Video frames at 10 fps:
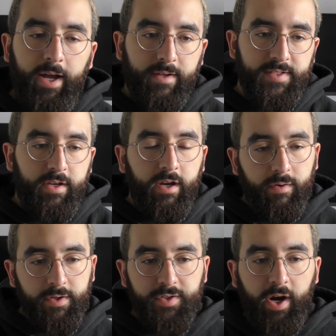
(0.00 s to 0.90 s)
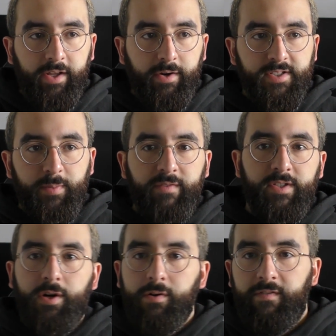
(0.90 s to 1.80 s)
So here in Australia, it's a bit of
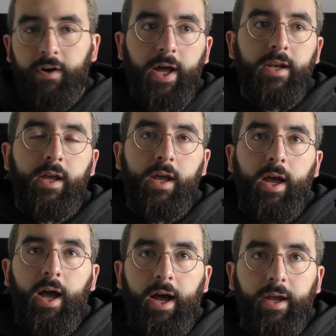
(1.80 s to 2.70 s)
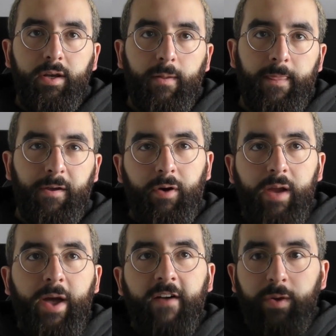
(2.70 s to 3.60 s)
a dogfight. You know, the
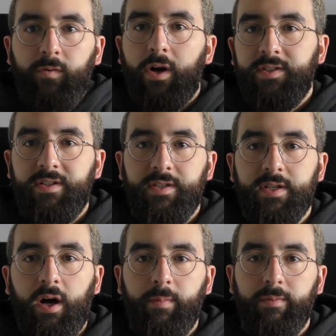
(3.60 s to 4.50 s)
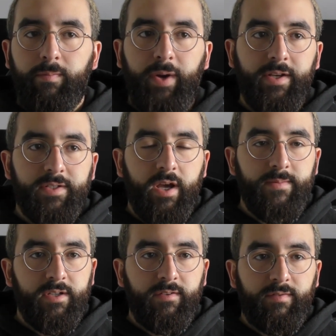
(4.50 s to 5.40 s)
cream have been rising to the top, but in
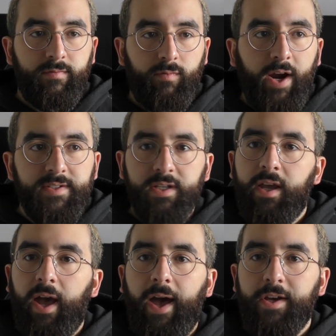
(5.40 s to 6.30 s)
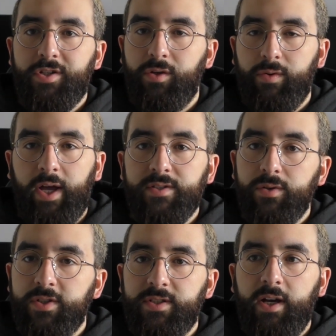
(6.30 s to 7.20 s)
terms of raising cash and all that
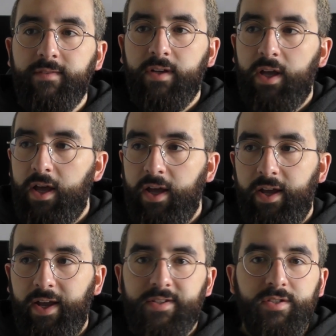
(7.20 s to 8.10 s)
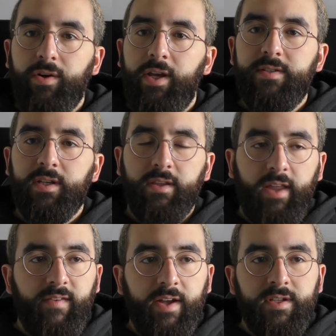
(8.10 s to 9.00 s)
sort of stuff, it's not easy.
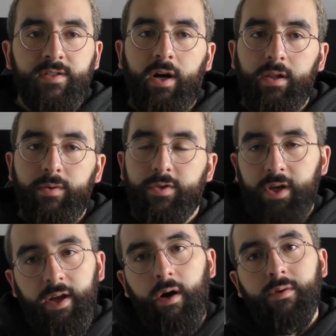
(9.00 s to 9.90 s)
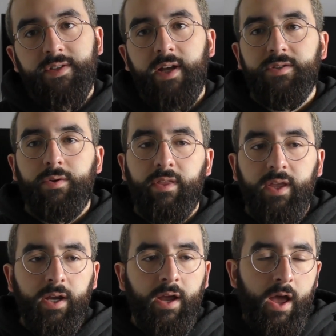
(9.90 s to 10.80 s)
They've had to dilute shareholders, that sort of
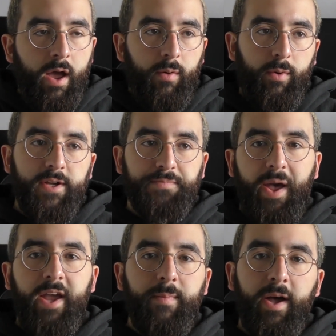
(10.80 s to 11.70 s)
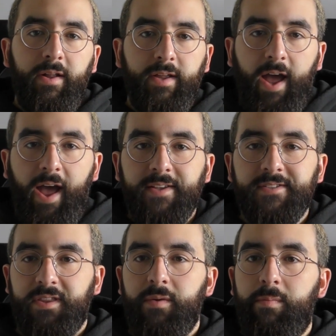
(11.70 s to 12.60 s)
thing, whereas PayPal
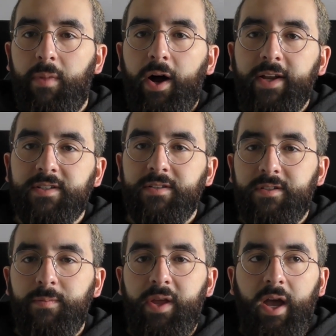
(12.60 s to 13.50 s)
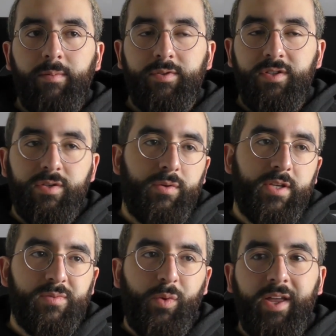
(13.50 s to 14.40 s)
has the might to be able to do
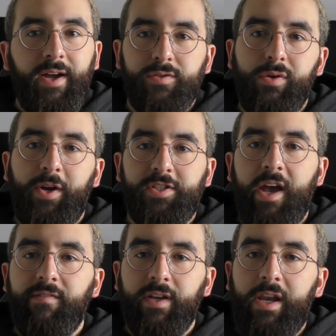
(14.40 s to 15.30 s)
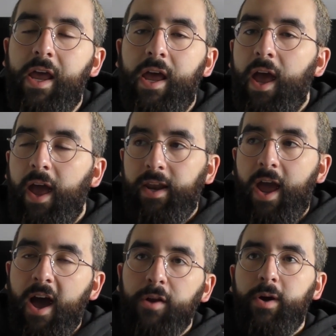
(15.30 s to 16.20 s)
this without too much effort. And
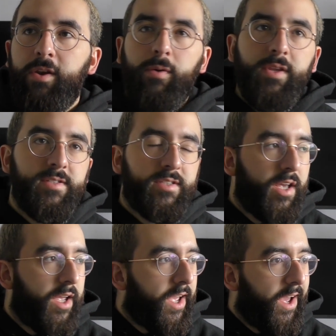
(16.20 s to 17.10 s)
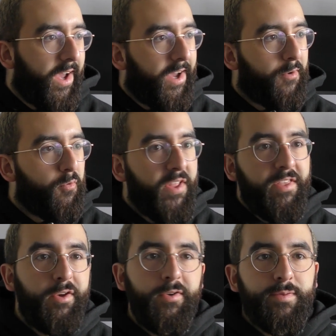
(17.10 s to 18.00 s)
how do I know this? When
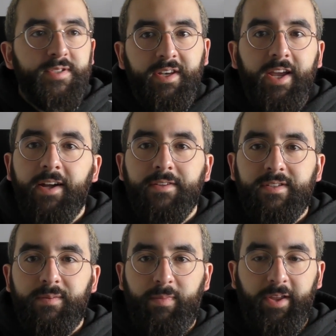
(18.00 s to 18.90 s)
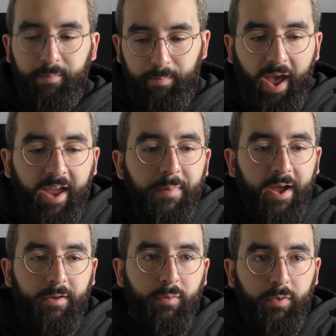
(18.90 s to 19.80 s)
the news was announced, like,
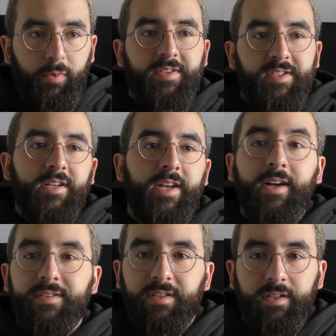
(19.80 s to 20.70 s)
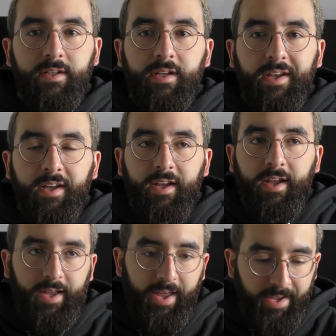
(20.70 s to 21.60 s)
PayPal were the ones that announced it,
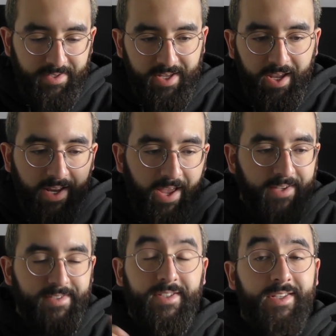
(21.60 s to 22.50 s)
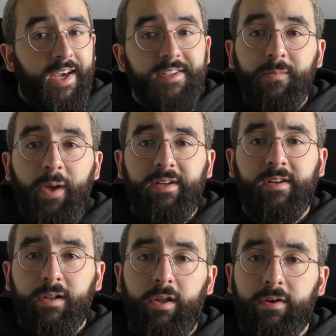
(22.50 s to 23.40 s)
and it has
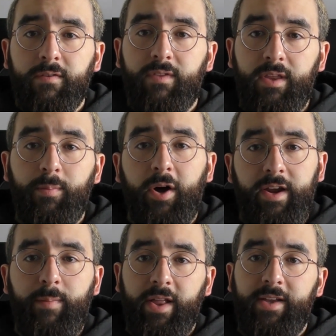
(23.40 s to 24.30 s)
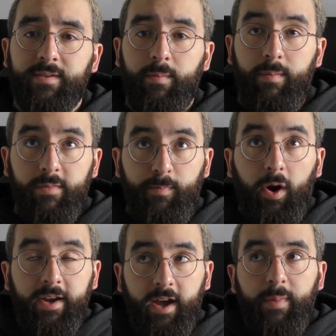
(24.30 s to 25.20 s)
decimated a lot of the buy
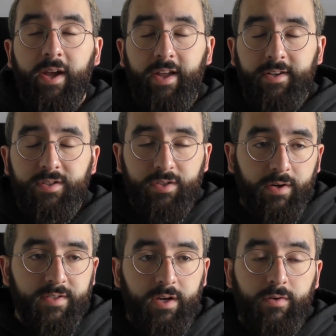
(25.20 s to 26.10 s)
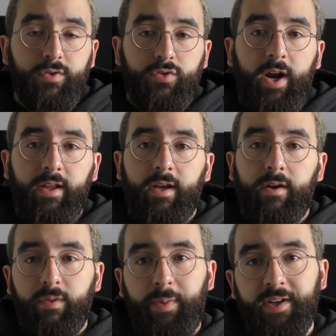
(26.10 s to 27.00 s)
now, pay later stocks here in Australia
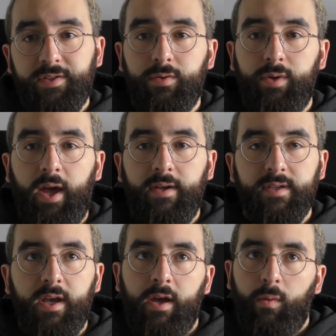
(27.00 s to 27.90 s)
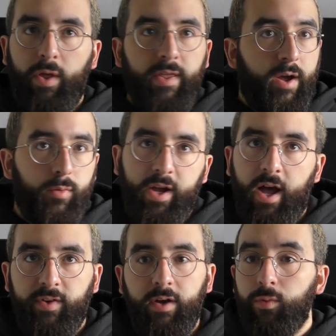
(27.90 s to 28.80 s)
over the past 2 days. Whether they'll
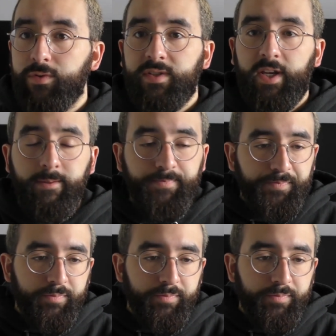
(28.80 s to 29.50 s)
recover, we'll see.